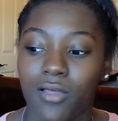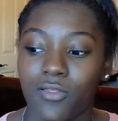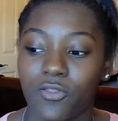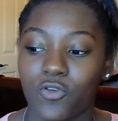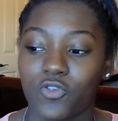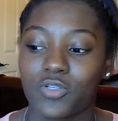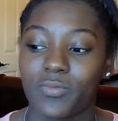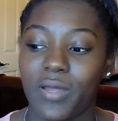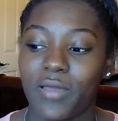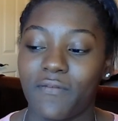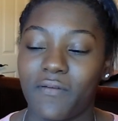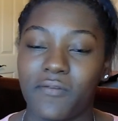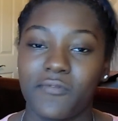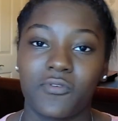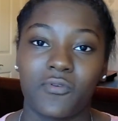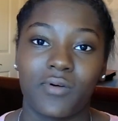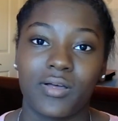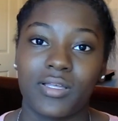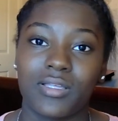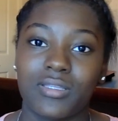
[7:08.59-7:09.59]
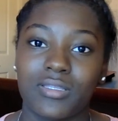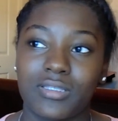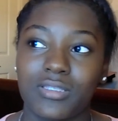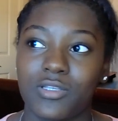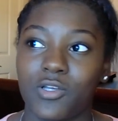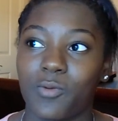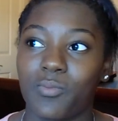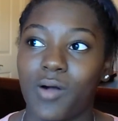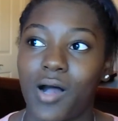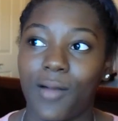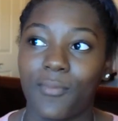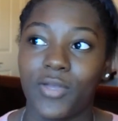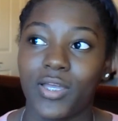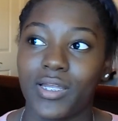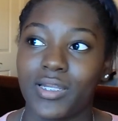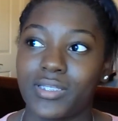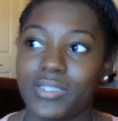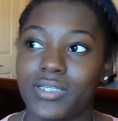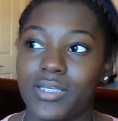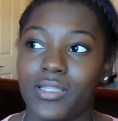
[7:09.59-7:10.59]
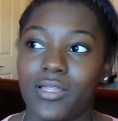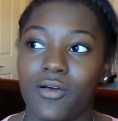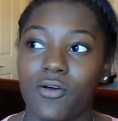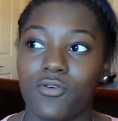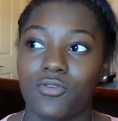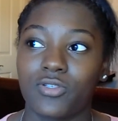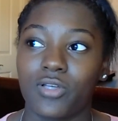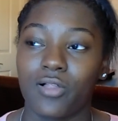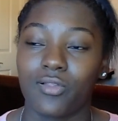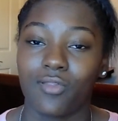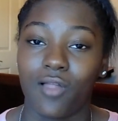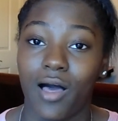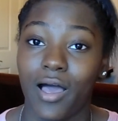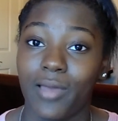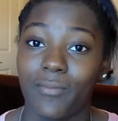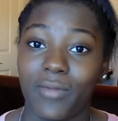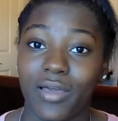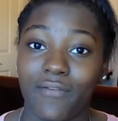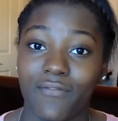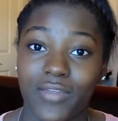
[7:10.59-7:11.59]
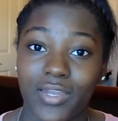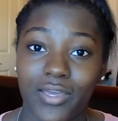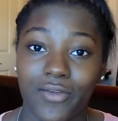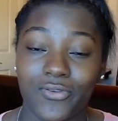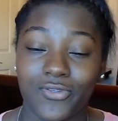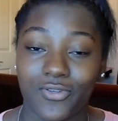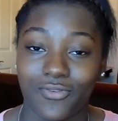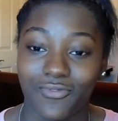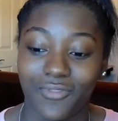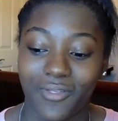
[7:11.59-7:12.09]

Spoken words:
Those are my favorite ones. You're probably going to see those a lot in my videos or